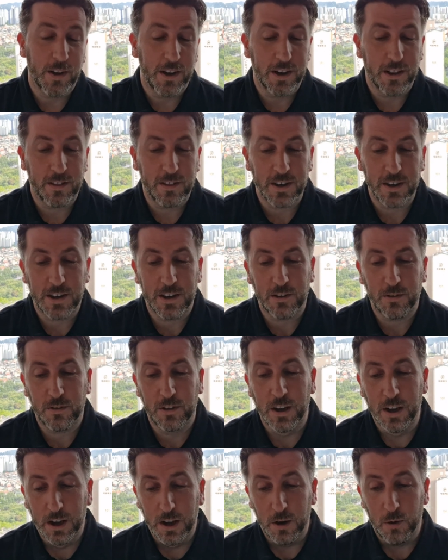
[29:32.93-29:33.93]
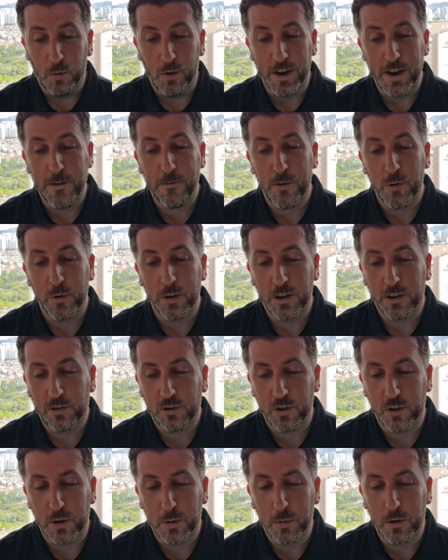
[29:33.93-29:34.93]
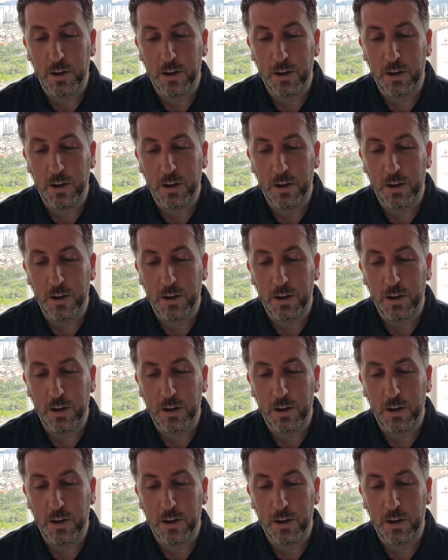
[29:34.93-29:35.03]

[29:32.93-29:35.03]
and I think that's why everyone at Tottenham